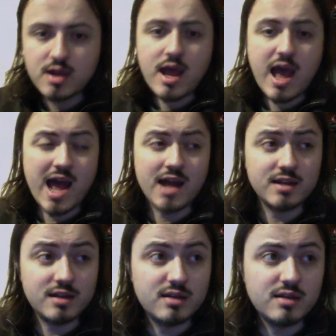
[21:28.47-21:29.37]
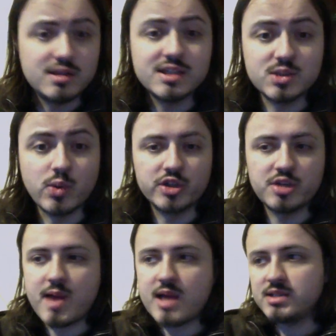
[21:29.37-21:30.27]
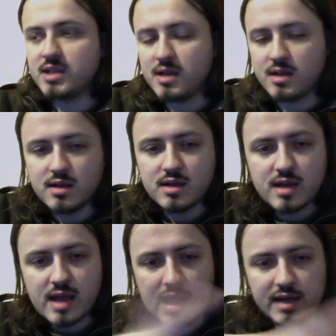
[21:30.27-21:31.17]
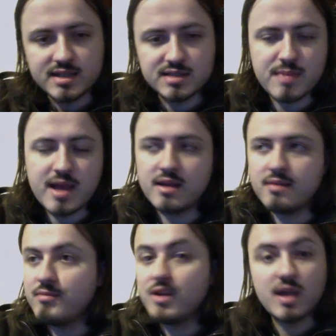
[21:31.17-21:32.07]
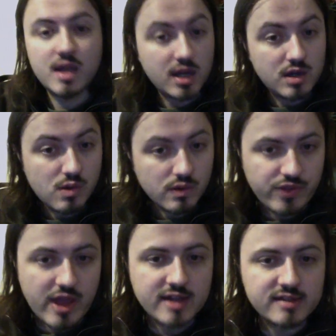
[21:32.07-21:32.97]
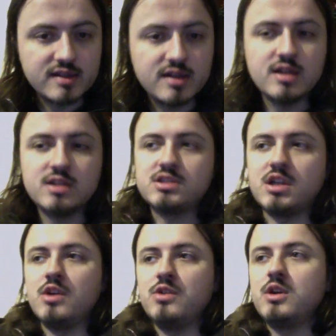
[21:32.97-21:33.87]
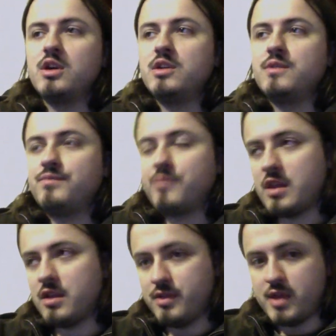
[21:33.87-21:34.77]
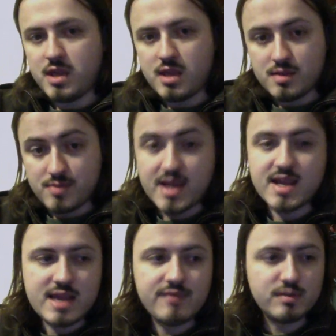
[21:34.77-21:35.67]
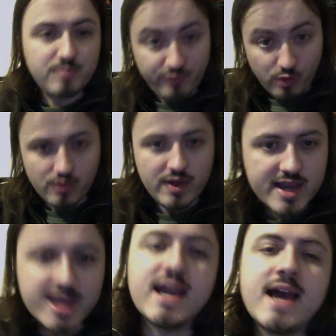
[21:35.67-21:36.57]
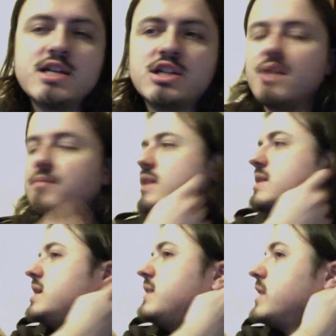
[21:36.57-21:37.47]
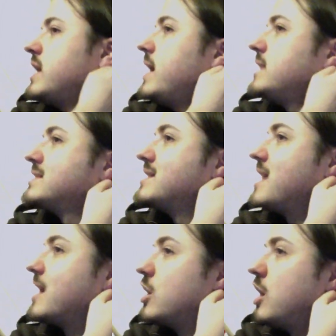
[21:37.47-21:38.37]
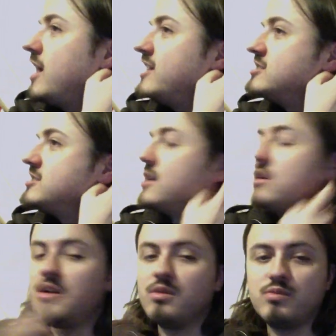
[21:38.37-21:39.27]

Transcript: And this torture master and his men ignored that. So they even before they engaged him, they did even ask their guide and said, "Look,